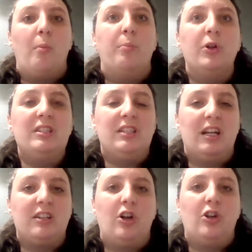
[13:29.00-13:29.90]
building
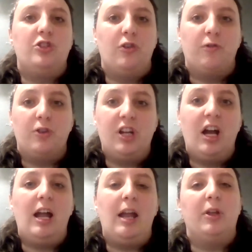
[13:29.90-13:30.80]
technology over
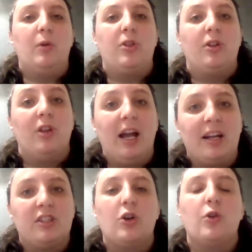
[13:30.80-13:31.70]
time, like with
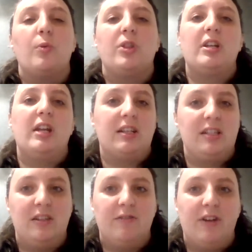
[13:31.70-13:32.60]
Alexa or with
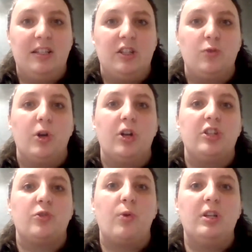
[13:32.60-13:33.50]
connected devices, where
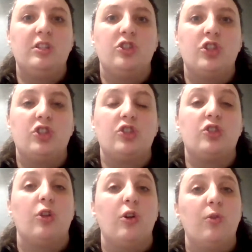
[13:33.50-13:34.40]
it's going to just
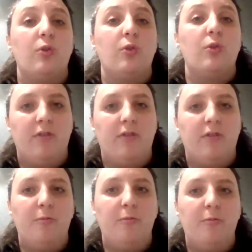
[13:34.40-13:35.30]
slowly
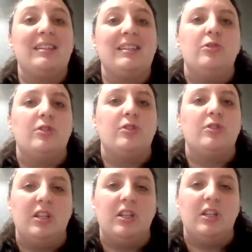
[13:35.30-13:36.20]
evolve but continues to
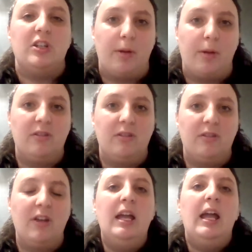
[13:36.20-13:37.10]
be disruptive.
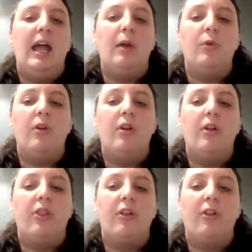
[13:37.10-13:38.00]
And
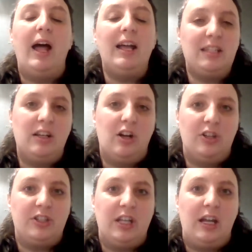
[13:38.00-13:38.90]
the last thing
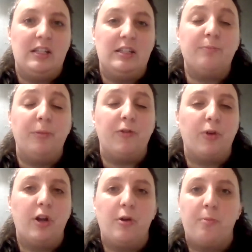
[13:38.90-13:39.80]
I'll say is,
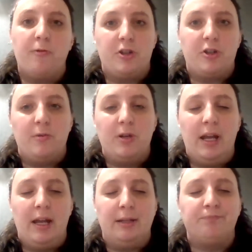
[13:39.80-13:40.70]
before I open for
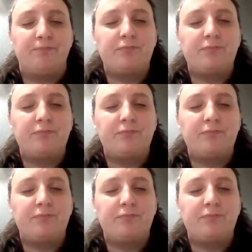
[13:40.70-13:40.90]
Q&A,